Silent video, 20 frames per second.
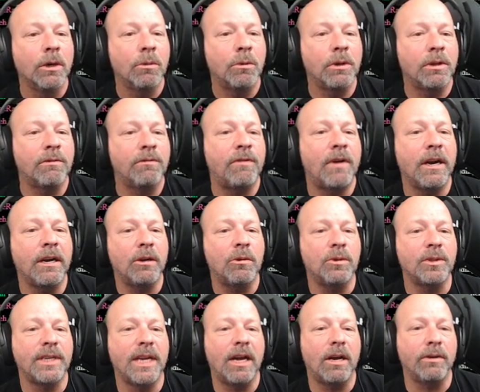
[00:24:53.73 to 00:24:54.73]
when the final
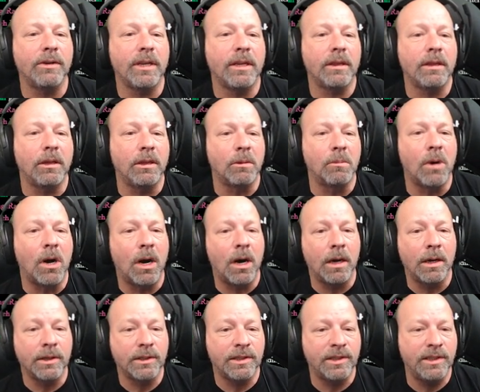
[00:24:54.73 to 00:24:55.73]
was held at the Le
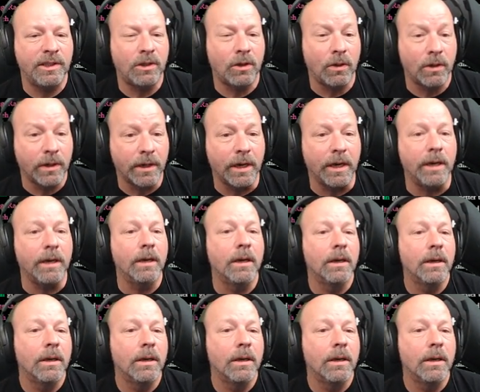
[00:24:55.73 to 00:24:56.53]
Mans circuit.